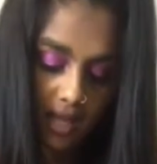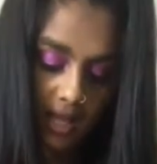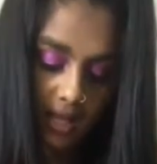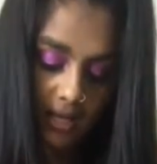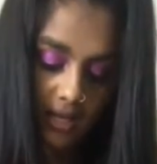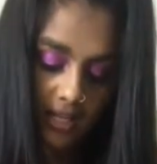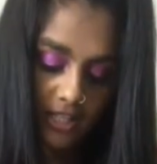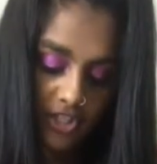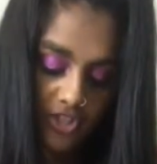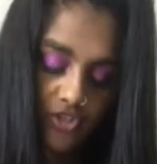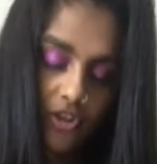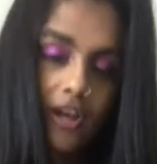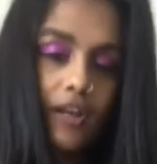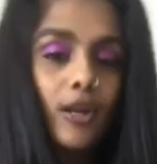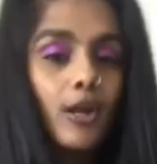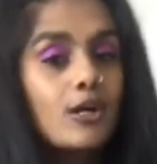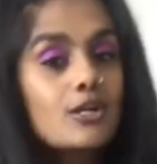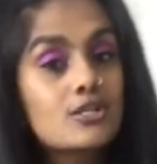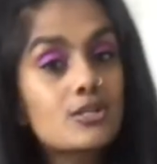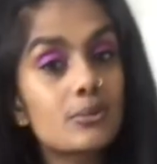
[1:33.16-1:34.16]
Let's try
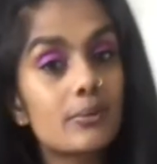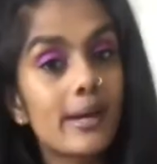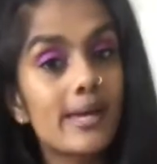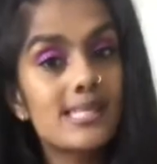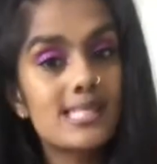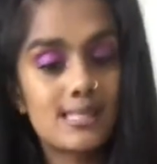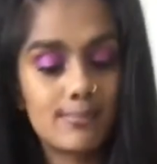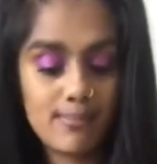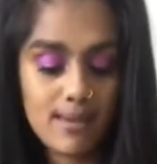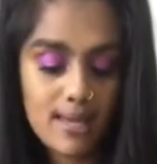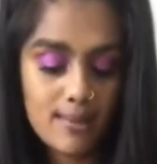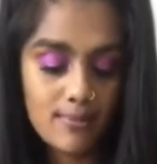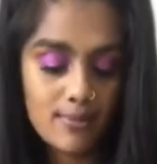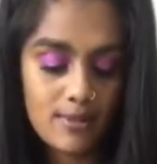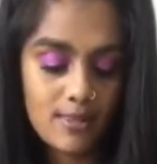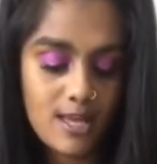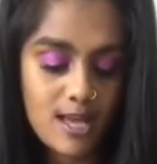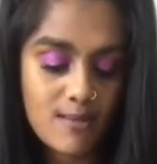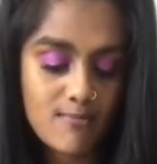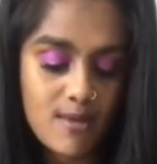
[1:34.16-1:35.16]
not to waste the paper
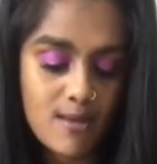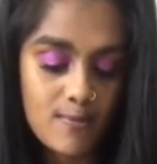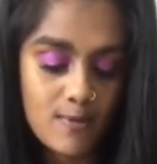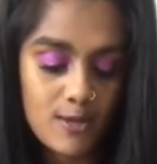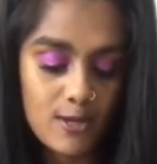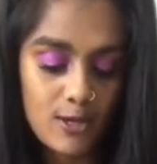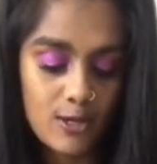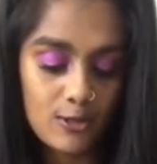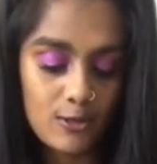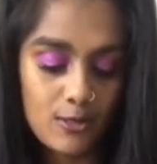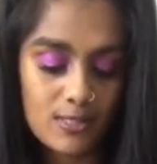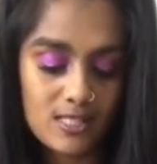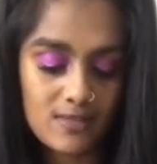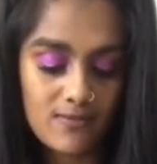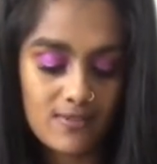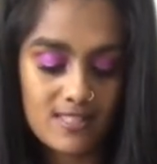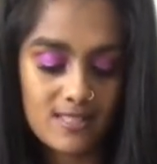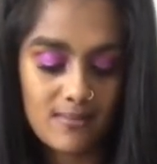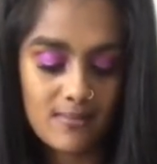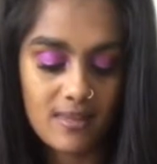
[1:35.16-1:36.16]
though. Maybe you can use it
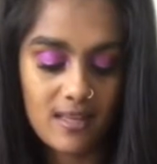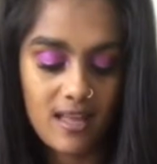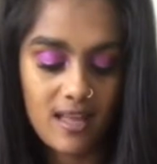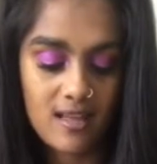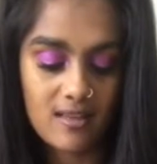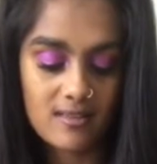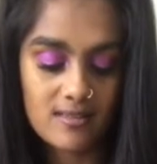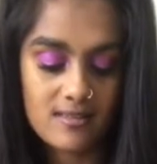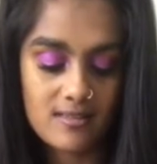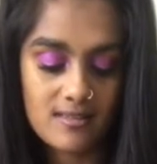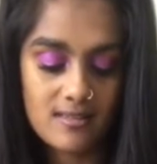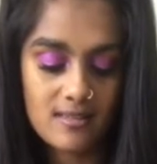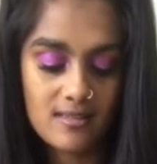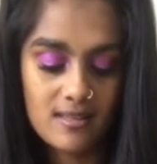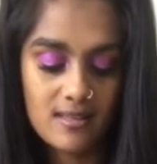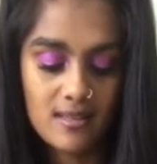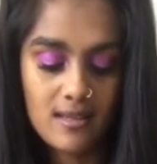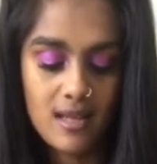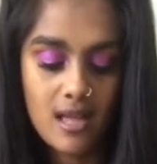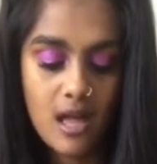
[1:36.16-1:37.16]
for something else.
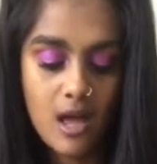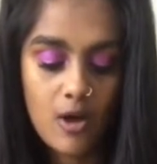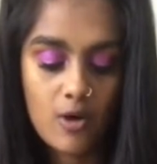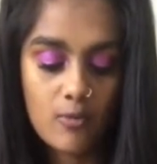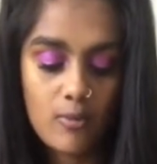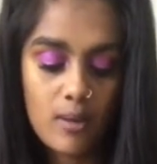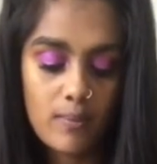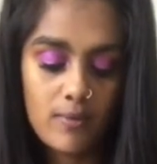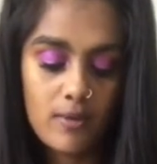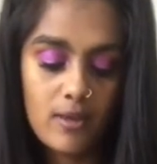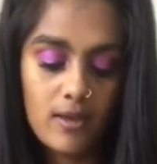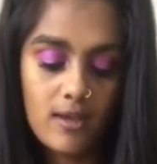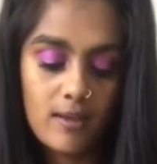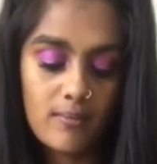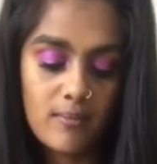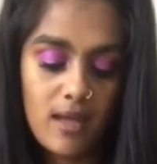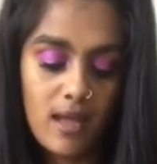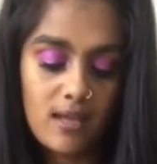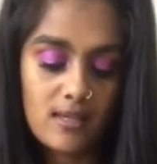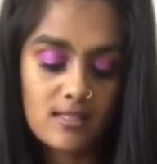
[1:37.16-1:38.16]
Or maybe you can
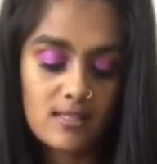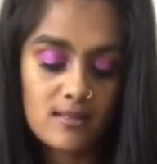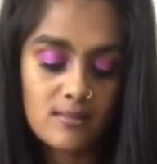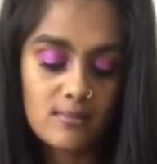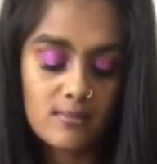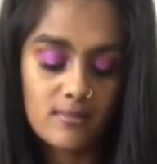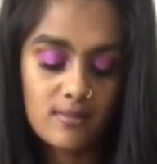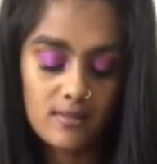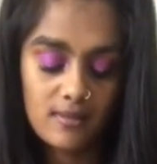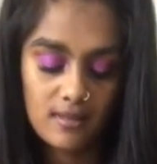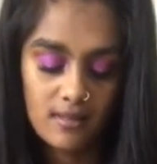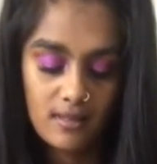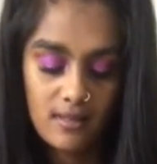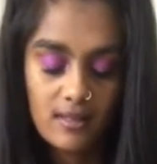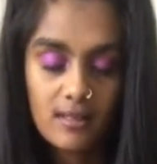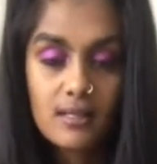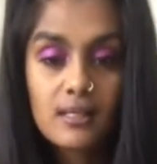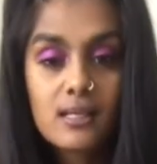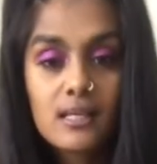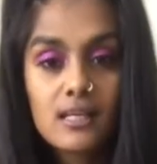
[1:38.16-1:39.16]
make some
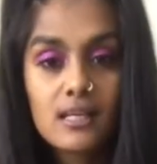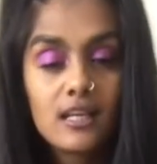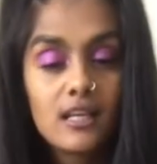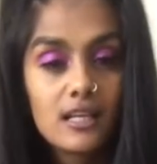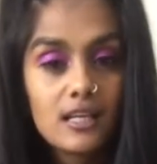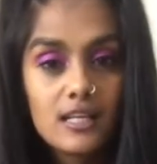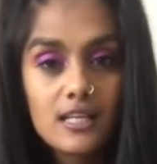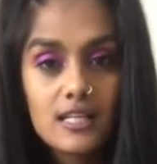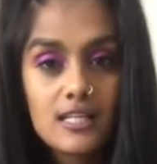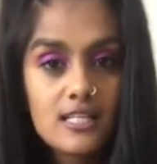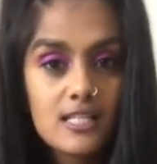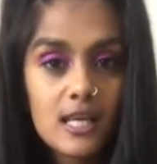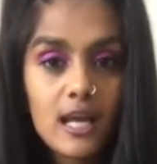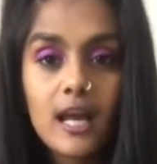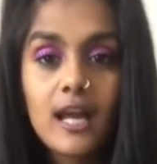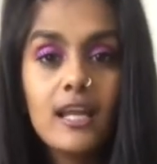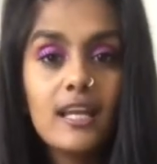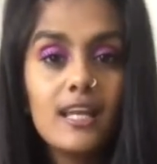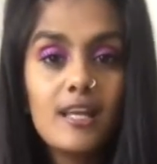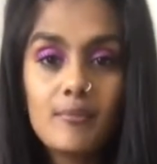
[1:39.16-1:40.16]

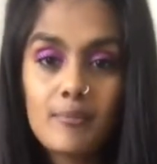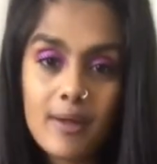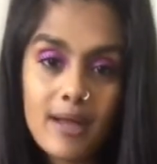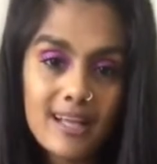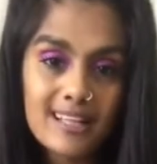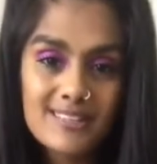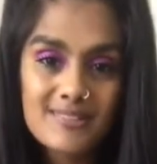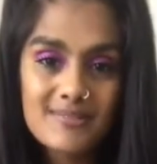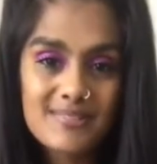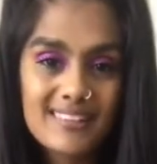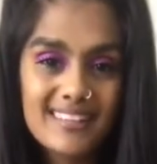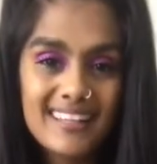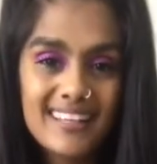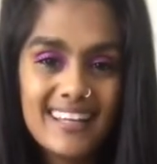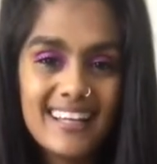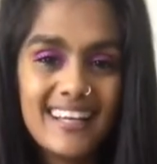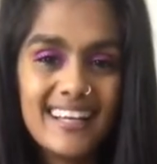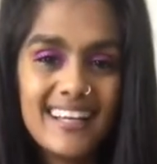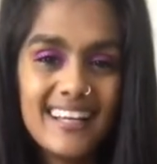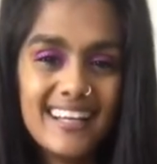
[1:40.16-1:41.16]
tiny birds with
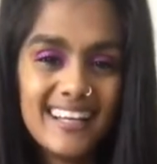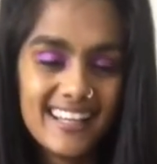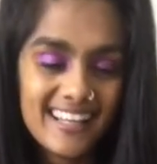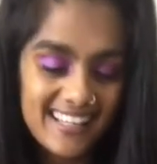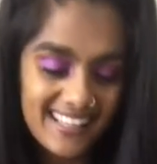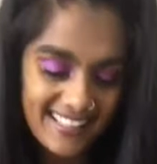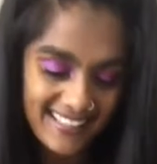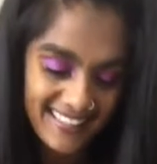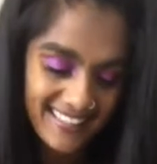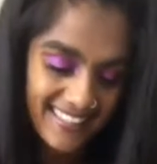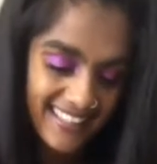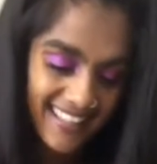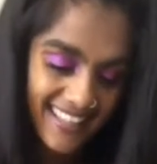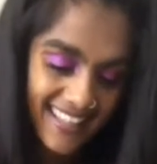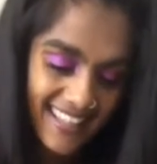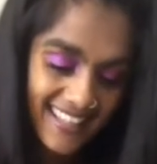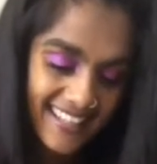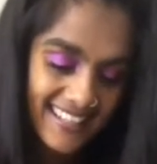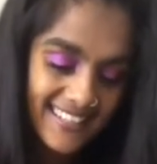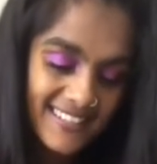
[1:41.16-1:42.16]

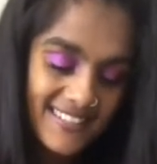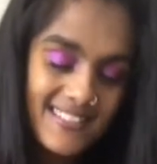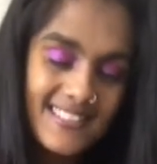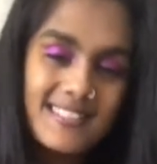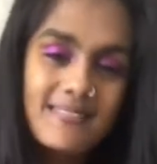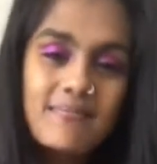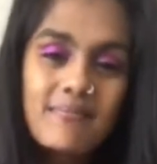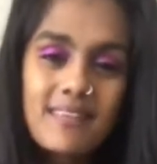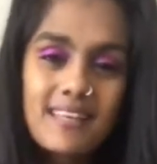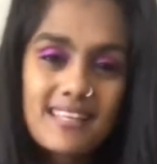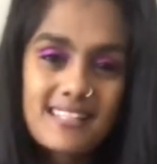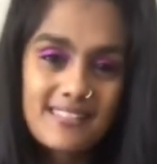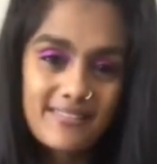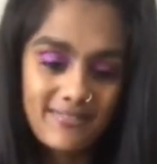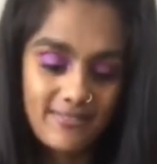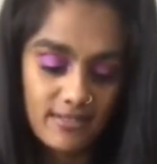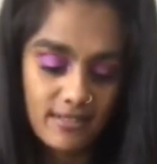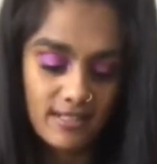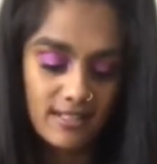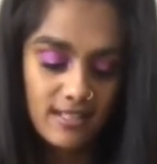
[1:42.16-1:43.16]
it. Or something
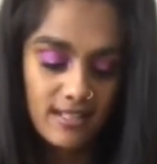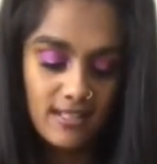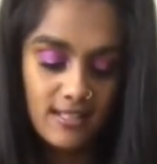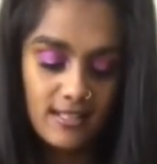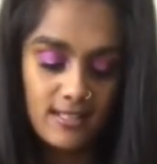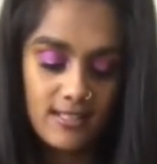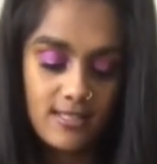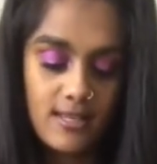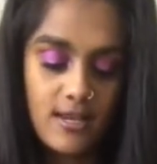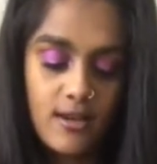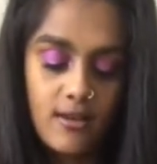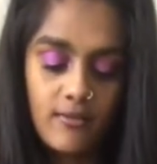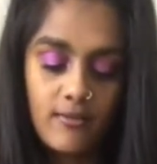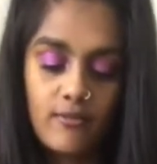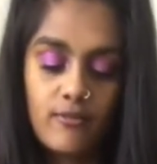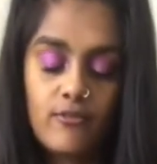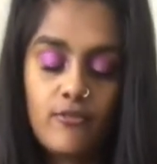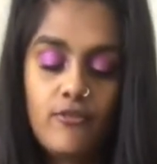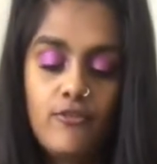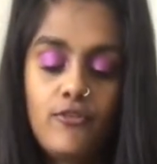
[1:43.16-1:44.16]
different. So,
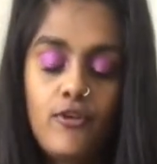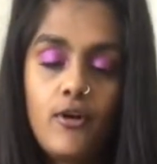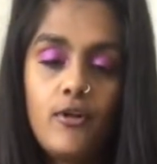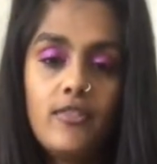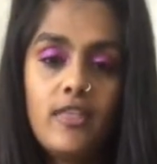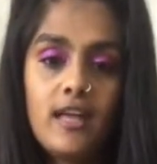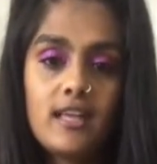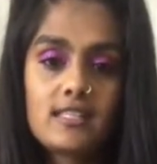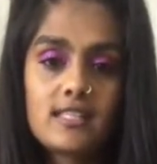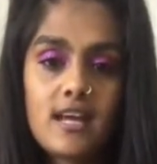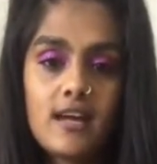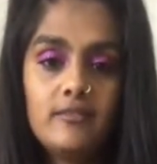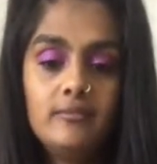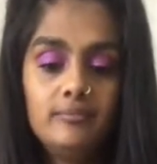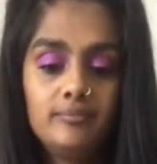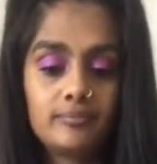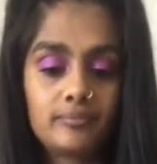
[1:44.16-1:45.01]
fold that down.